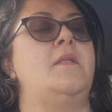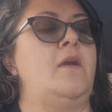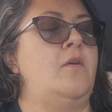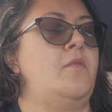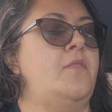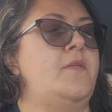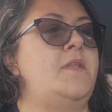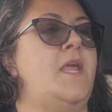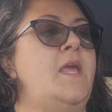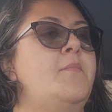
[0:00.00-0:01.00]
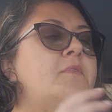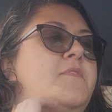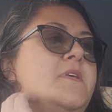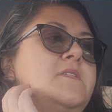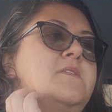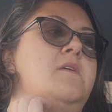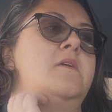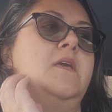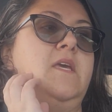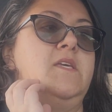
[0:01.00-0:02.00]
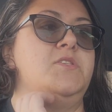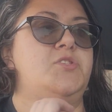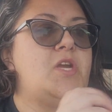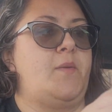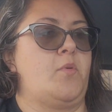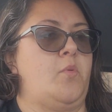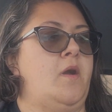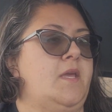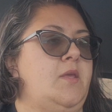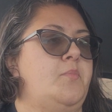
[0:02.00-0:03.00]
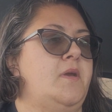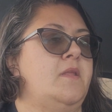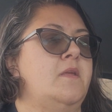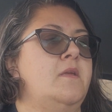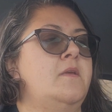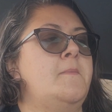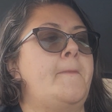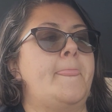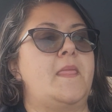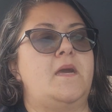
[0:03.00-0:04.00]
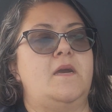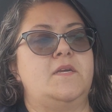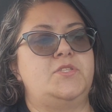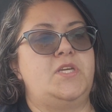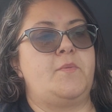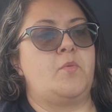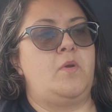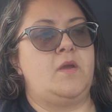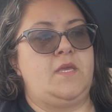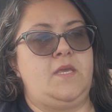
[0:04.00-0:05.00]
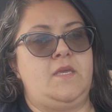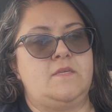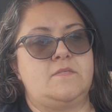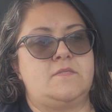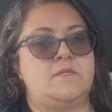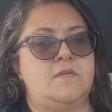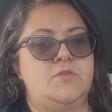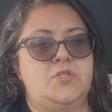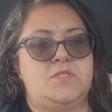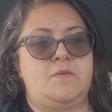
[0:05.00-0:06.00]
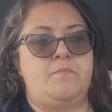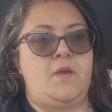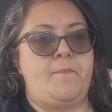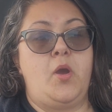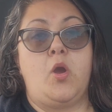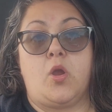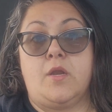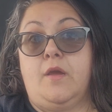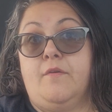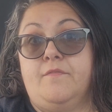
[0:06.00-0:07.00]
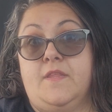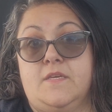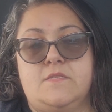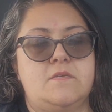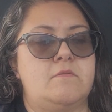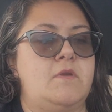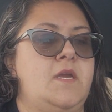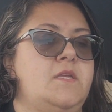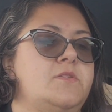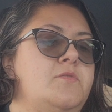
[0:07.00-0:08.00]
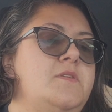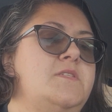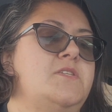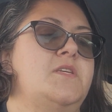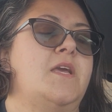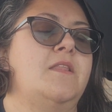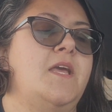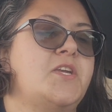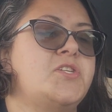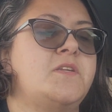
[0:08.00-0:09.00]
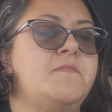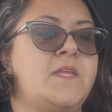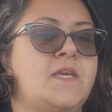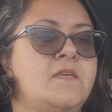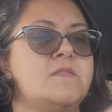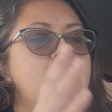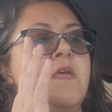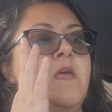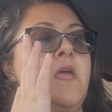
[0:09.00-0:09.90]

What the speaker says: Now, the name of this is Jabberwocky, but Jabberwocky is just a part of this, right? So this is a collection of things,